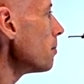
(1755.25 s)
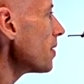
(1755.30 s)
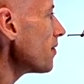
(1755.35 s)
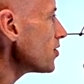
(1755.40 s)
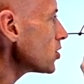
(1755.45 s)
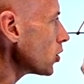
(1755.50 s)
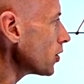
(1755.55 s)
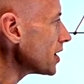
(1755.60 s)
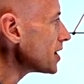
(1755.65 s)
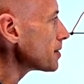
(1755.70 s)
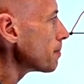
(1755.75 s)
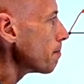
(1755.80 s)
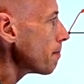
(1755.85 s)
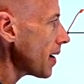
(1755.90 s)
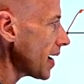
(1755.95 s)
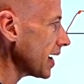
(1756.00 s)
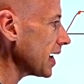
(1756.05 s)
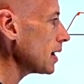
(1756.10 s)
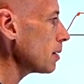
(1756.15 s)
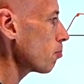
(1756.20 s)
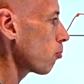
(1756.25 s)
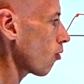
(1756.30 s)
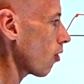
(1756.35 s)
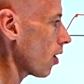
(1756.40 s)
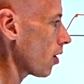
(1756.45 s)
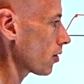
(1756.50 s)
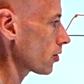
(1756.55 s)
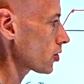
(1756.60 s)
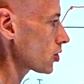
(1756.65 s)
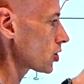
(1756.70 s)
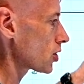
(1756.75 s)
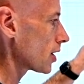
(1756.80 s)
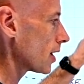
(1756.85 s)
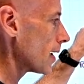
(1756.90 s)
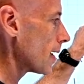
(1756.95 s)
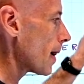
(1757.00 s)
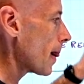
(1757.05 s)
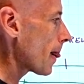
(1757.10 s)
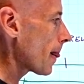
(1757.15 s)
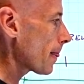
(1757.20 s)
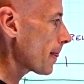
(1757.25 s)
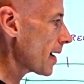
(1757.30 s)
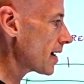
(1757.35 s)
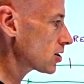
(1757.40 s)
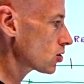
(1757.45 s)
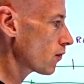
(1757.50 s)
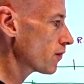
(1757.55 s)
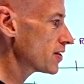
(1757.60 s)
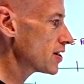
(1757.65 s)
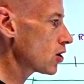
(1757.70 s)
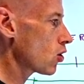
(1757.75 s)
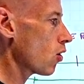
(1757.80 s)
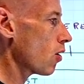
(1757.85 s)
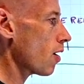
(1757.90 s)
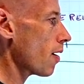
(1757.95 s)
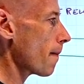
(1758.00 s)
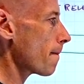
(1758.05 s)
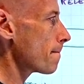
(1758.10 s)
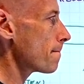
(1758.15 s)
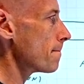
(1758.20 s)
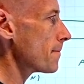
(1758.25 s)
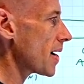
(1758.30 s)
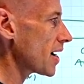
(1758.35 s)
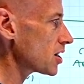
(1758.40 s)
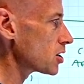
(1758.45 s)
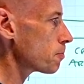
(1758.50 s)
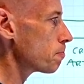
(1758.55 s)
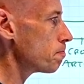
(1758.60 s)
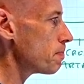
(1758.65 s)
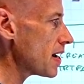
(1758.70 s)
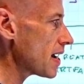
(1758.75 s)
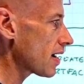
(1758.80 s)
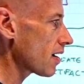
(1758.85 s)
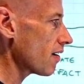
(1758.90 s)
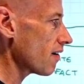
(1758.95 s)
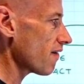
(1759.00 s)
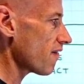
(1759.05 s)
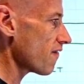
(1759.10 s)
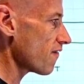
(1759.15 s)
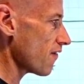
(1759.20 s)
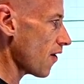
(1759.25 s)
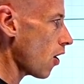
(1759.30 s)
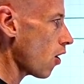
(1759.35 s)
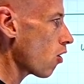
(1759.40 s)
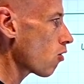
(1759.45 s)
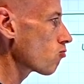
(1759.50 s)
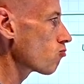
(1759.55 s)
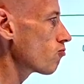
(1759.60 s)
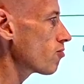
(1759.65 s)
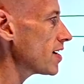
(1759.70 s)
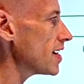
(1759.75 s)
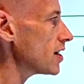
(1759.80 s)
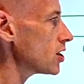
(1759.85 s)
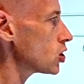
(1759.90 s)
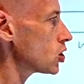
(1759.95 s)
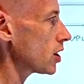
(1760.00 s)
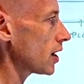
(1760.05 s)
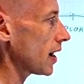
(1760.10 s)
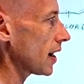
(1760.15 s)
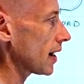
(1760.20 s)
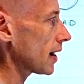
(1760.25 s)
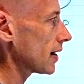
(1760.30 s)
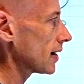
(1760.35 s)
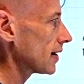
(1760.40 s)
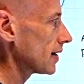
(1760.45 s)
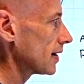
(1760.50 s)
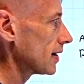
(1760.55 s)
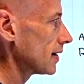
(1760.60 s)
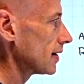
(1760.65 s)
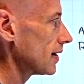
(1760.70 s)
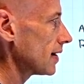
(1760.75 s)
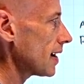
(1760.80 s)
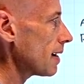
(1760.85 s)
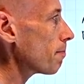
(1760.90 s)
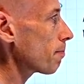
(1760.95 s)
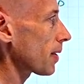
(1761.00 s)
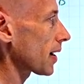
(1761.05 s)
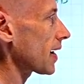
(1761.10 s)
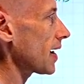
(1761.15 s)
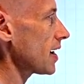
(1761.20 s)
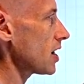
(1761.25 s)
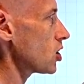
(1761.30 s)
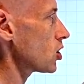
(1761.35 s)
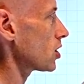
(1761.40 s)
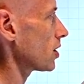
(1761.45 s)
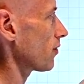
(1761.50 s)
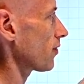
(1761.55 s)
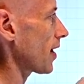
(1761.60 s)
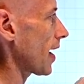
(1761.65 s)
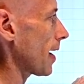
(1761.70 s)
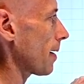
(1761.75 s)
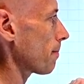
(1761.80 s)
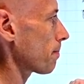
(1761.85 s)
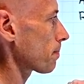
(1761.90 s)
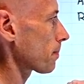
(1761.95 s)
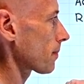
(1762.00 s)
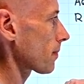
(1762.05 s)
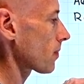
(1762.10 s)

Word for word: But if it's on this main branch, that's obviously got a much bigger, far-reaching implication of that.